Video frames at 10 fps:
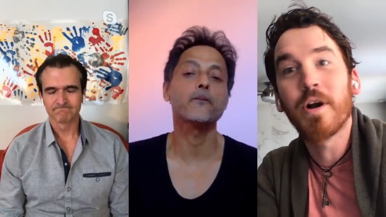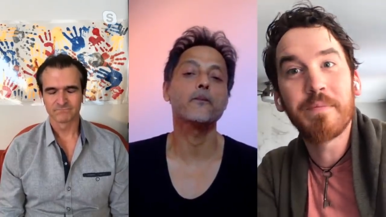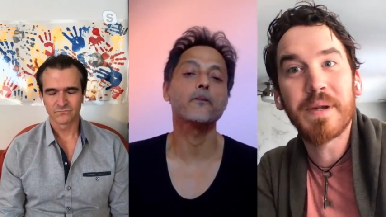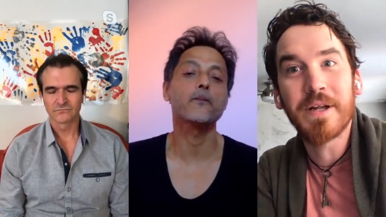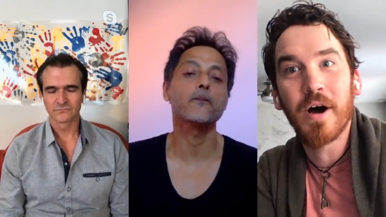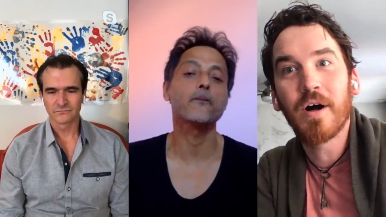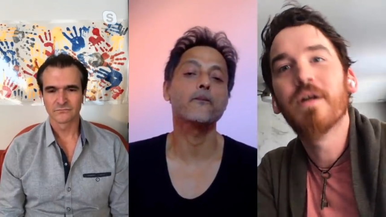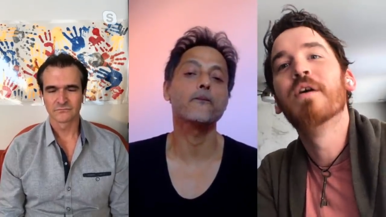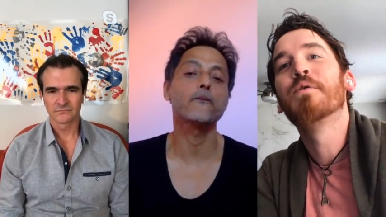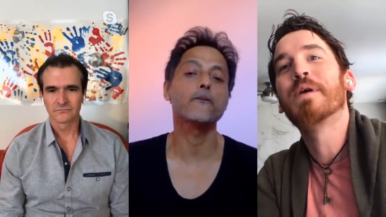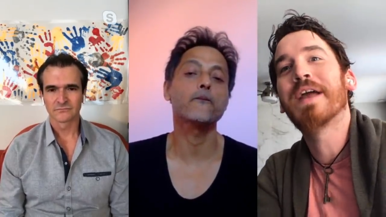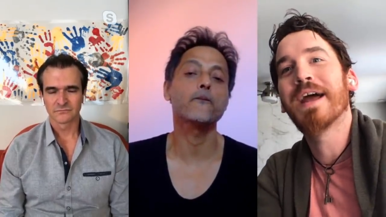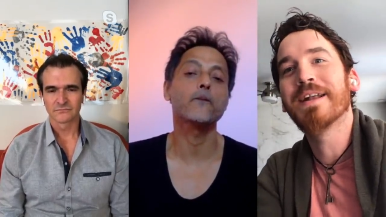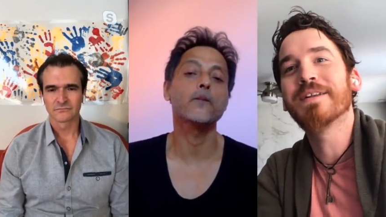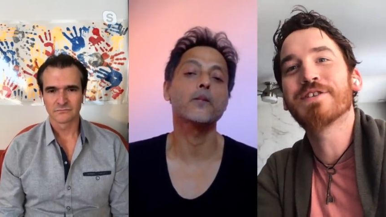Speaker 1: we're in Bengal, we
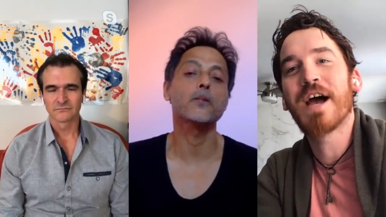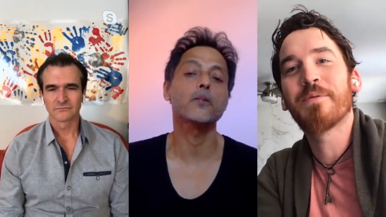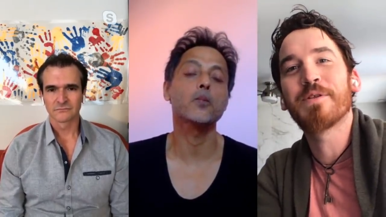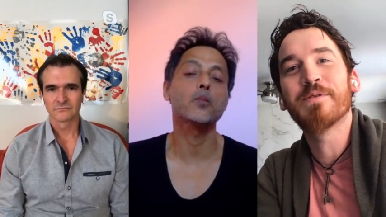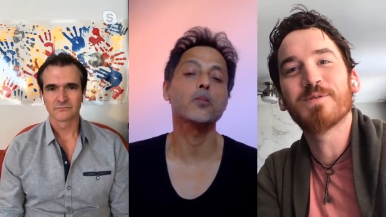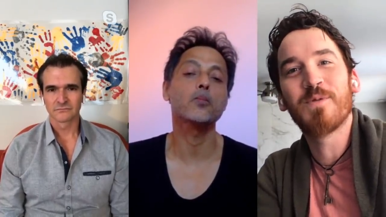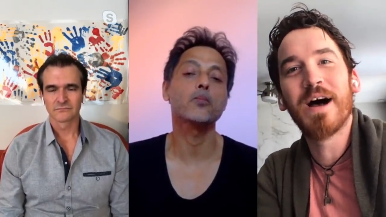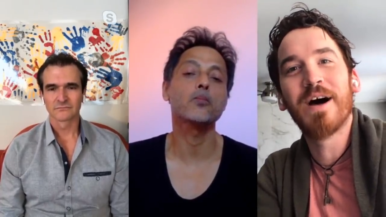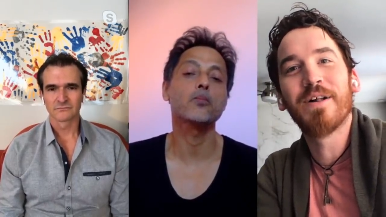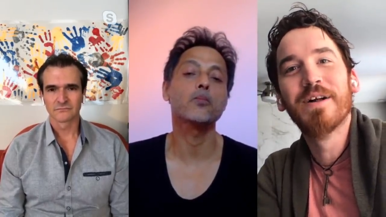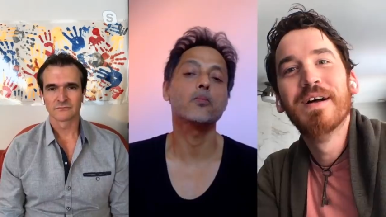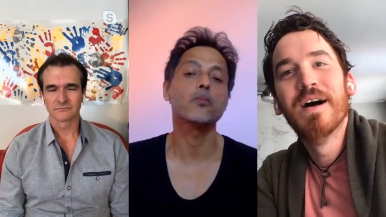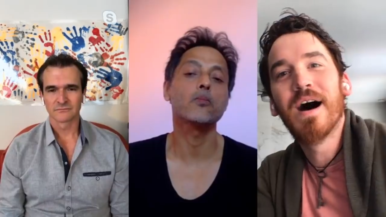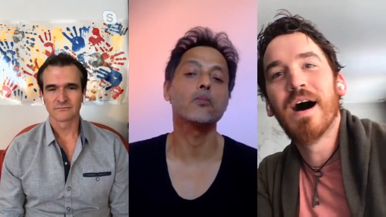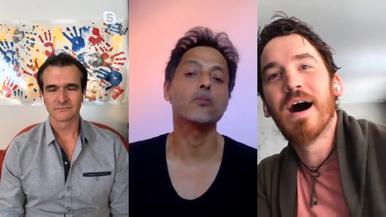can chat with you as well.
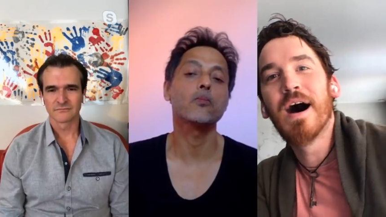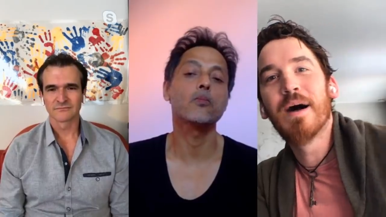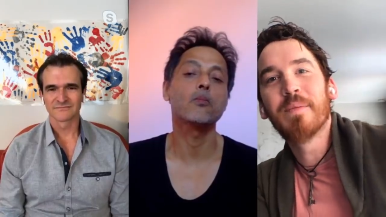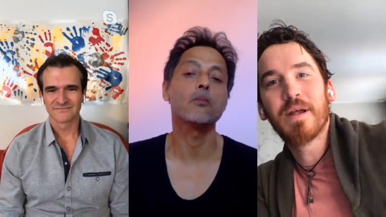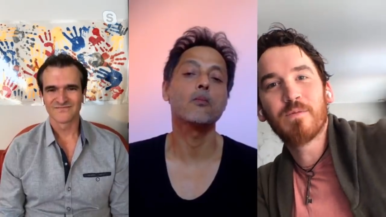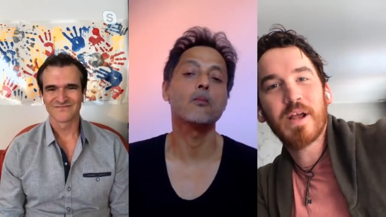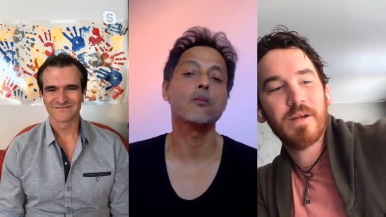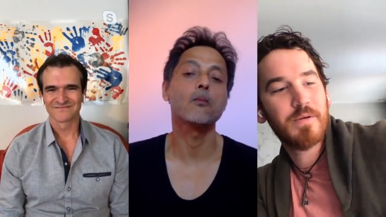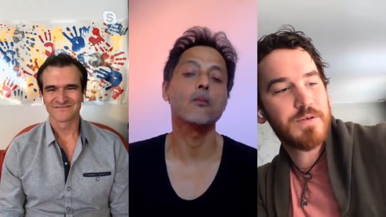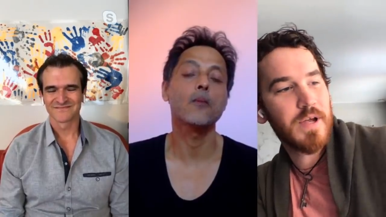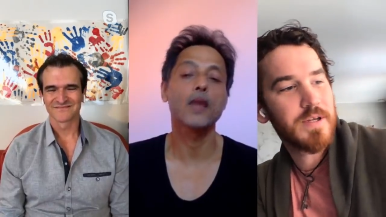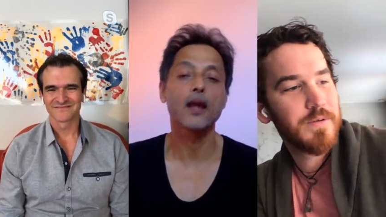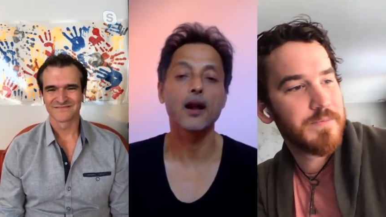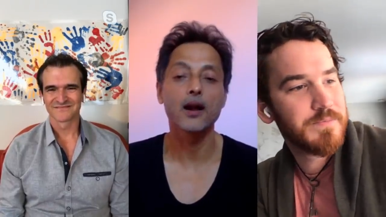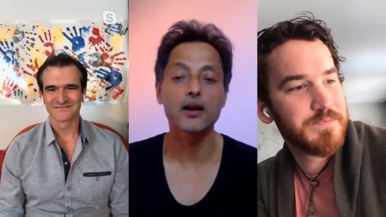And Rick, would you like to
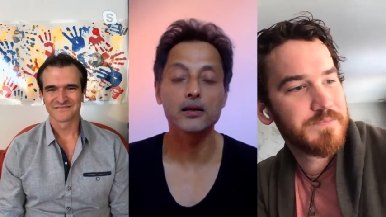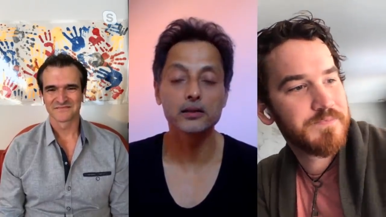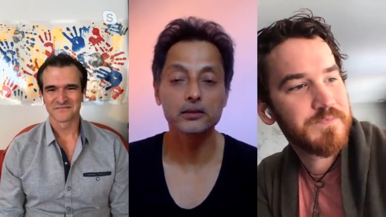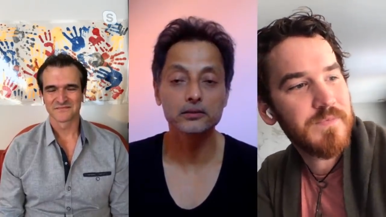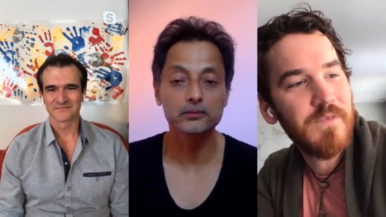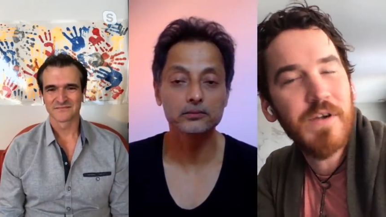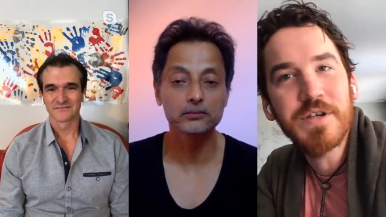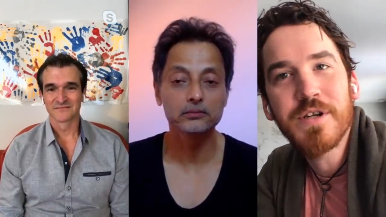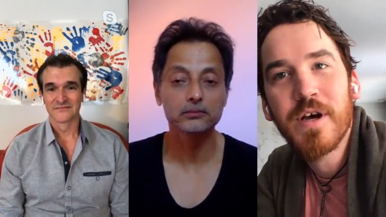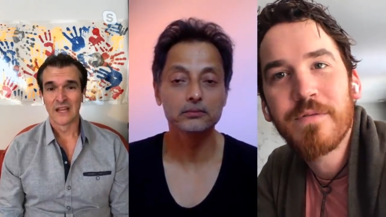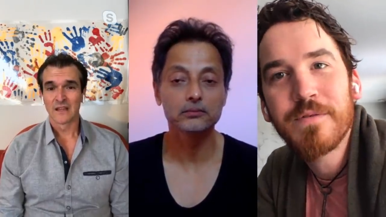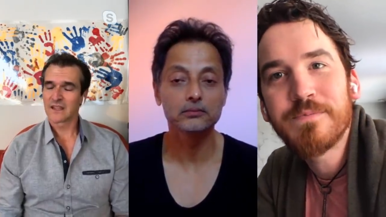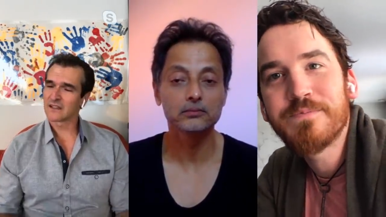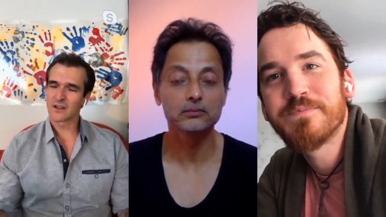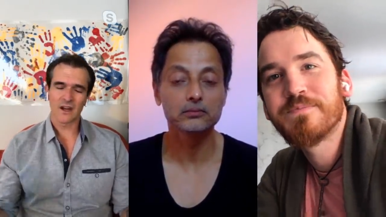finish it off?
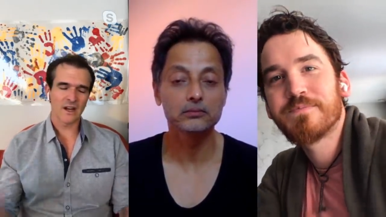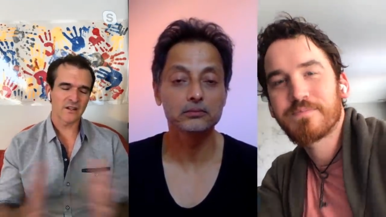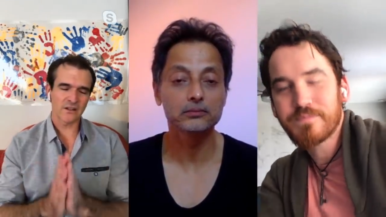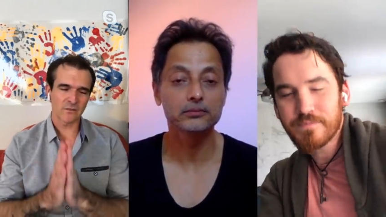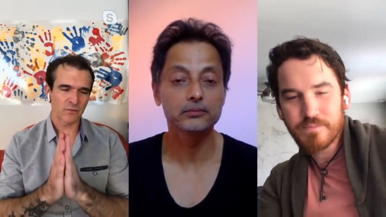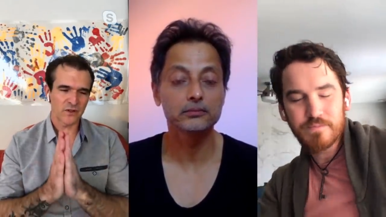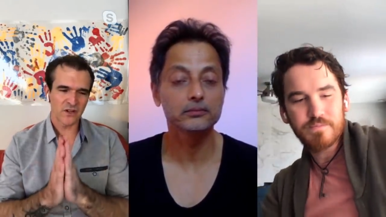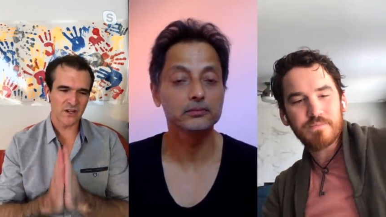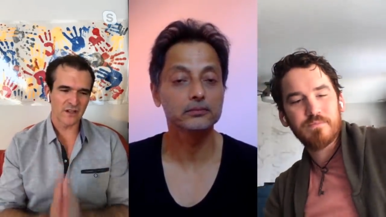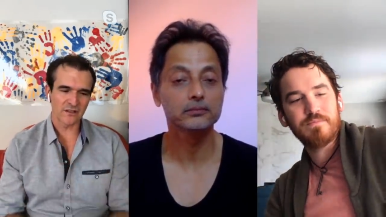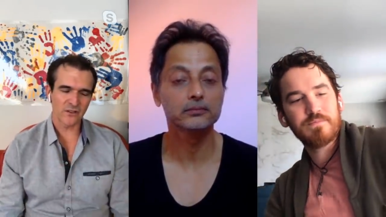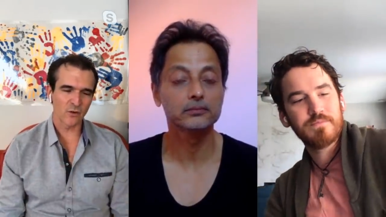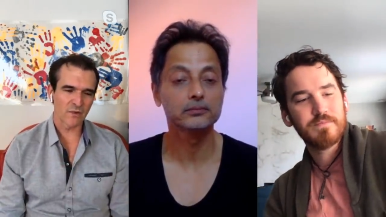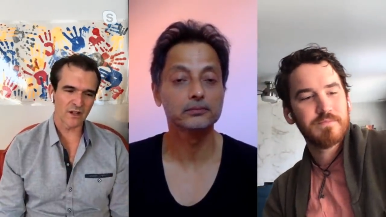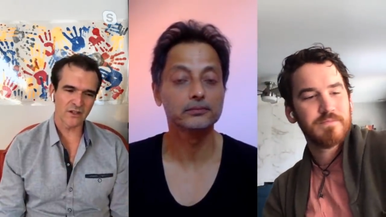
Speaker 2: Yeah, no, I just appreciate
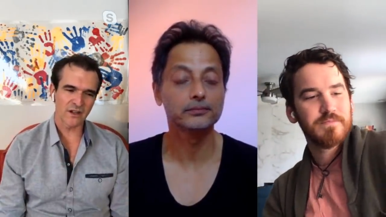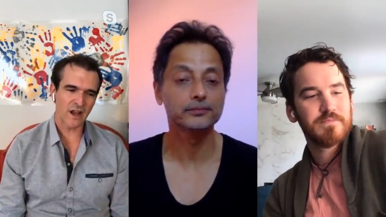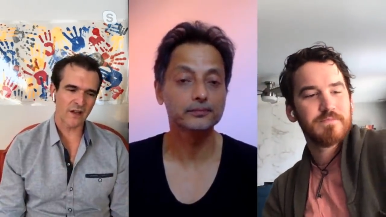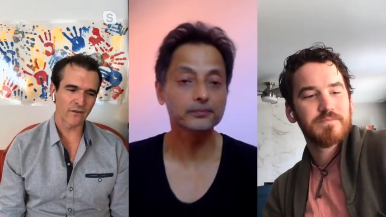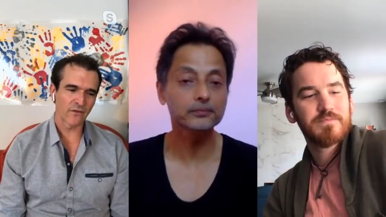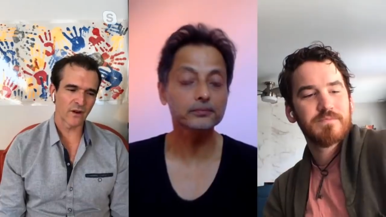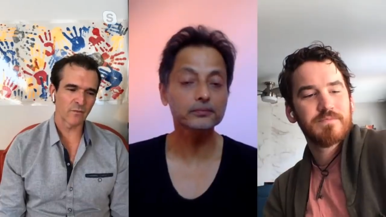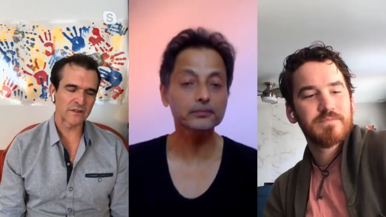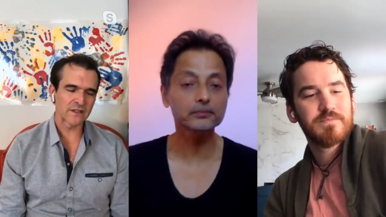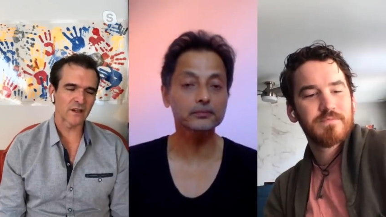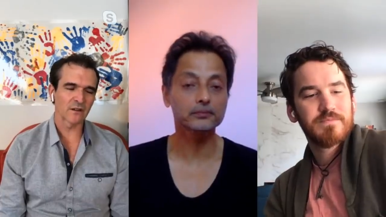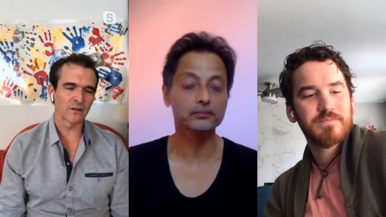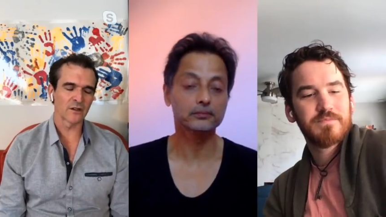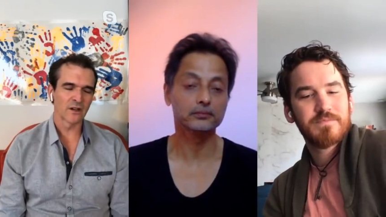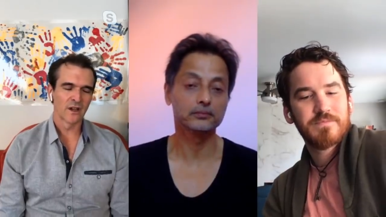so much, and I have a very
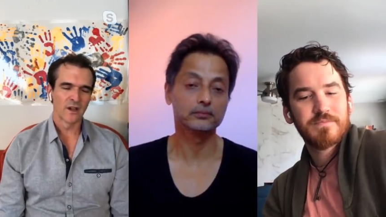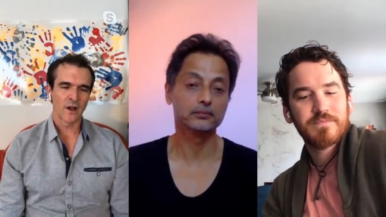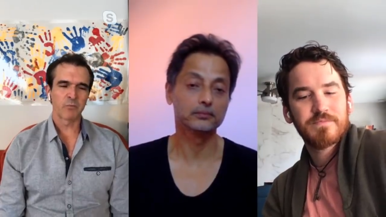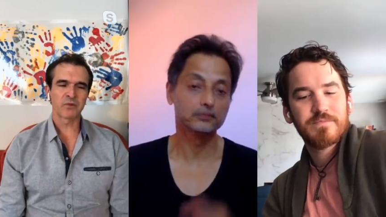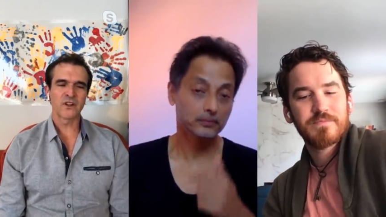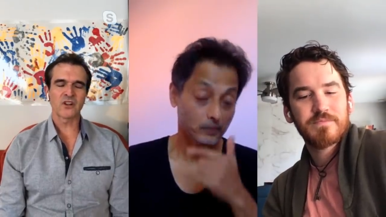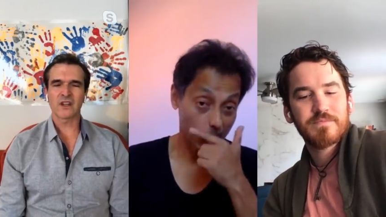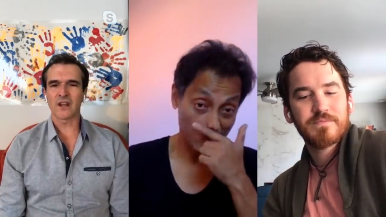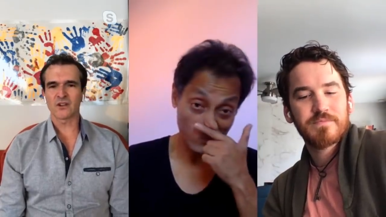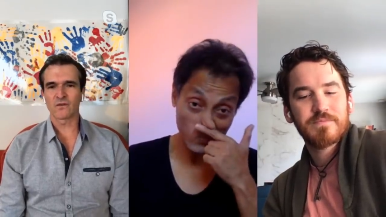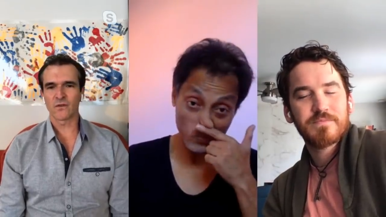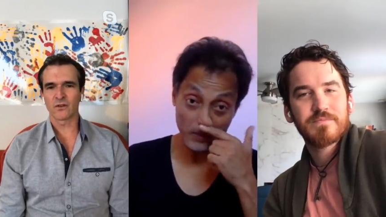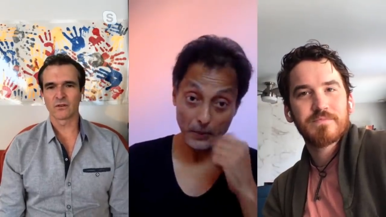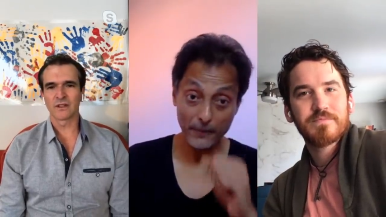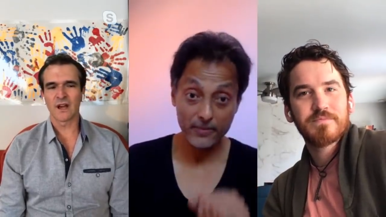particular appreciation
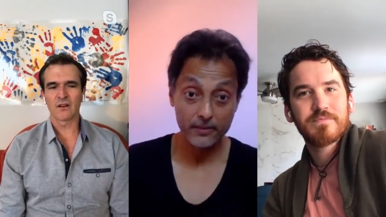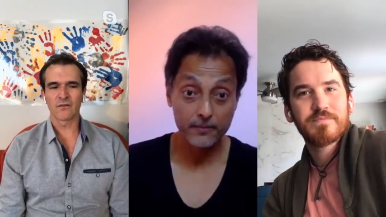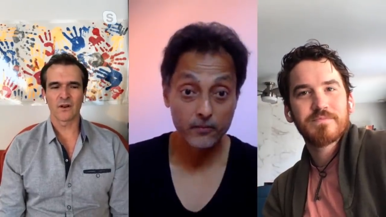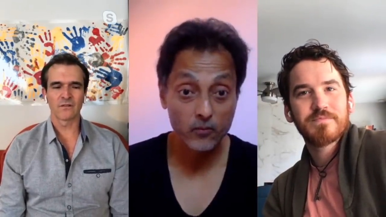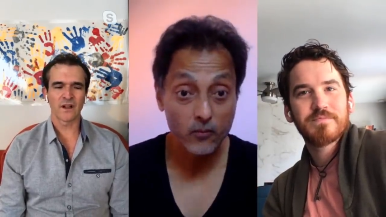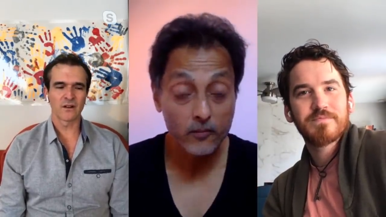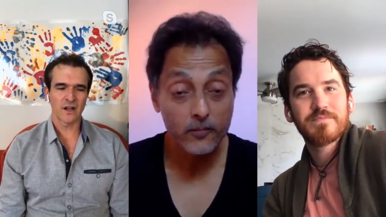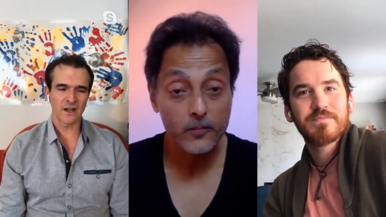for your love of